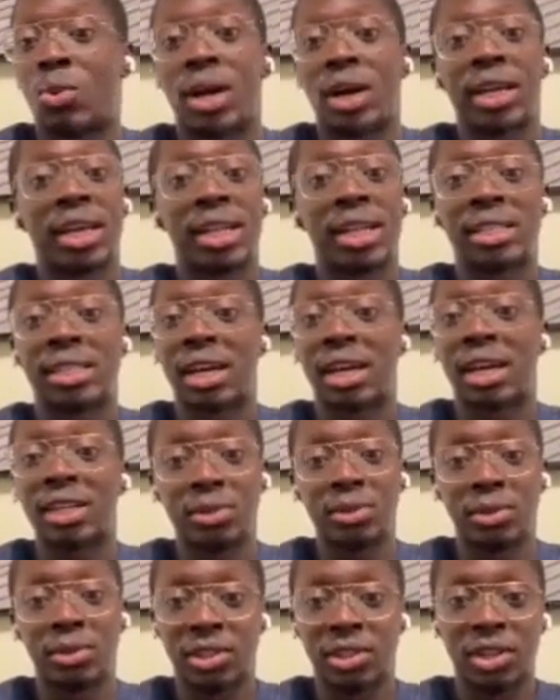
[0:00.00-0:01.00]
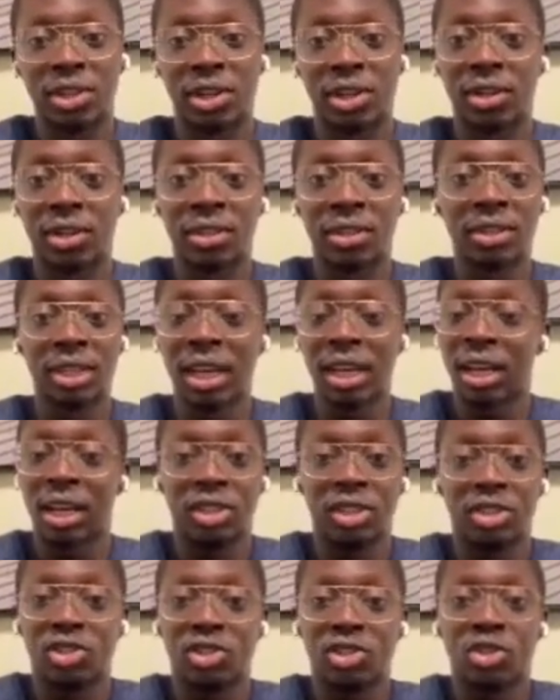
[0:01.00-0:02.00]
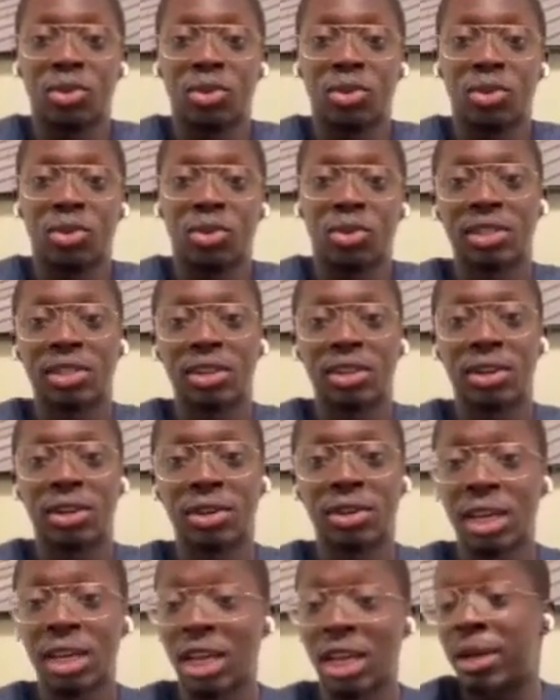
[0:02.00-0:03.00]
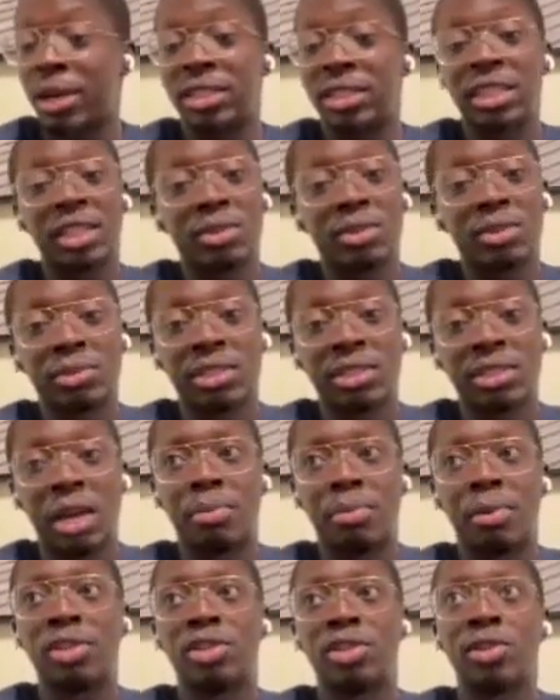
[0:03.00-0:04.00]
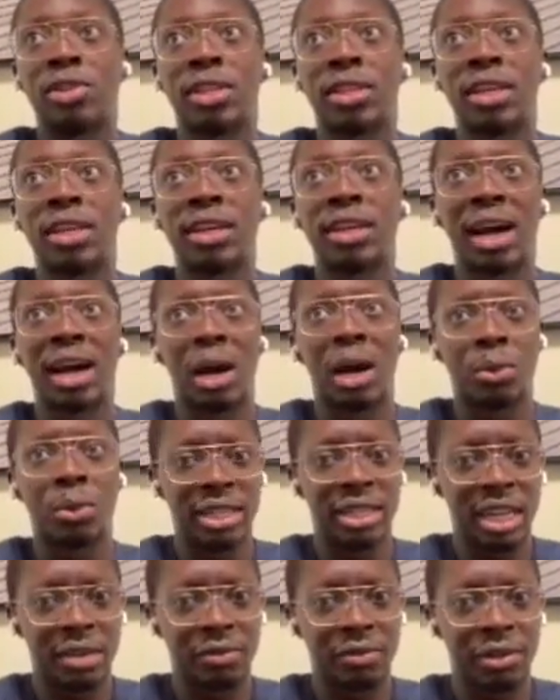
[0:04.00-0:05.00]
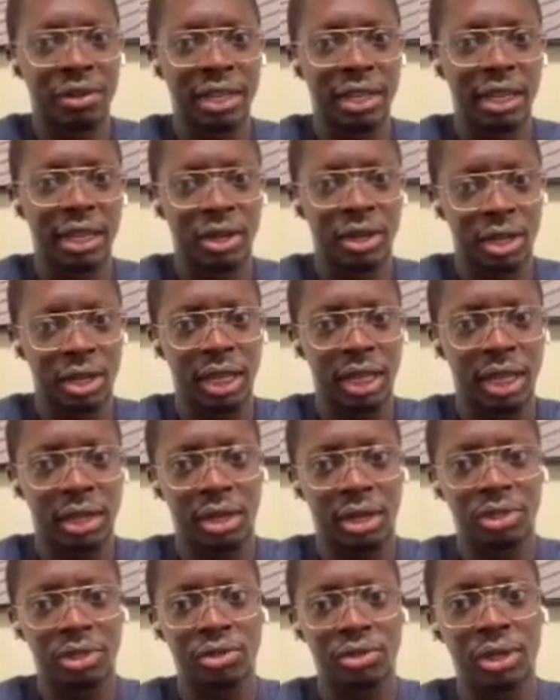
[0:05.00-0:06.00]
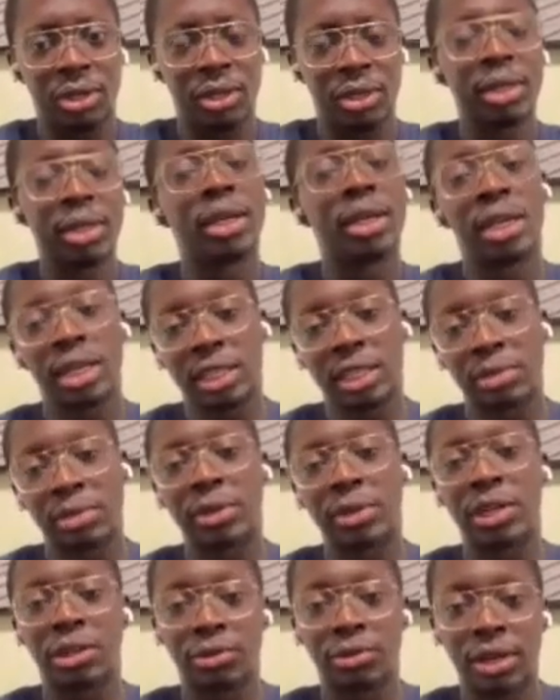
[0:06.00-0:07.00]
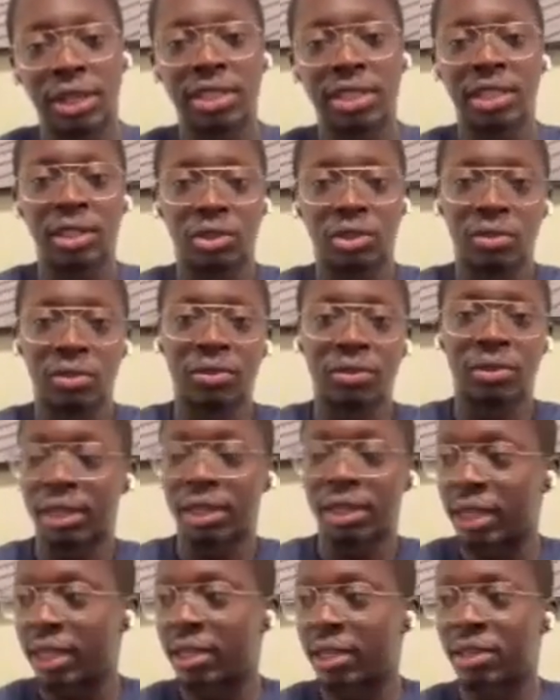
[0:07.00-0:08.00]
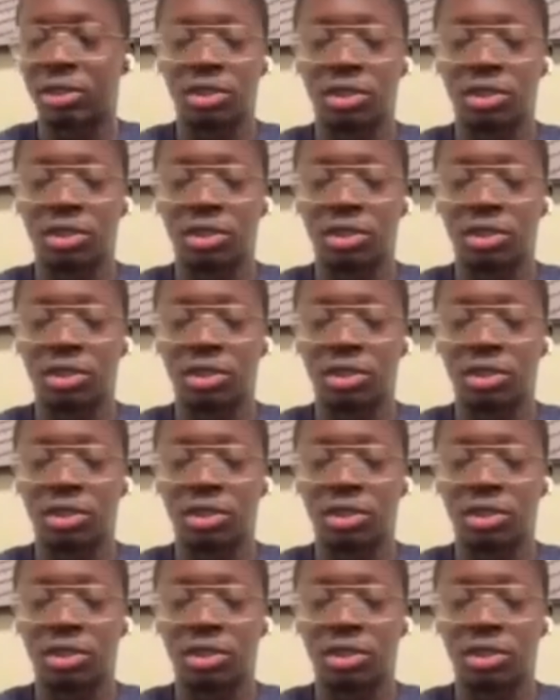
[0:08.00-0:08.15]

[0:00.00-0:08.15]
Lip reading: why can't I do it, Yeah, it's just what it is, It might take some time, but to think I would never eat 800 is a bit crazy to even think,